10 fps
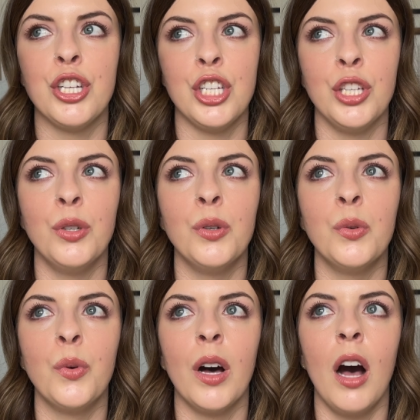
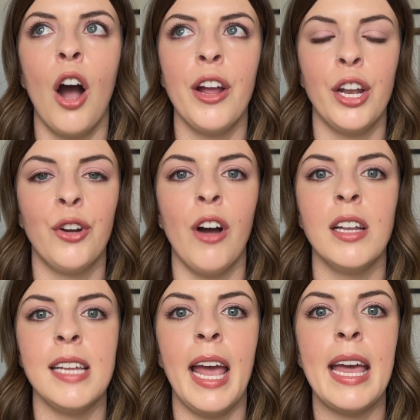to Ariana
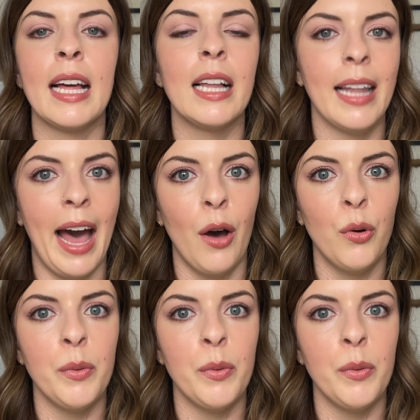Grande Cloud,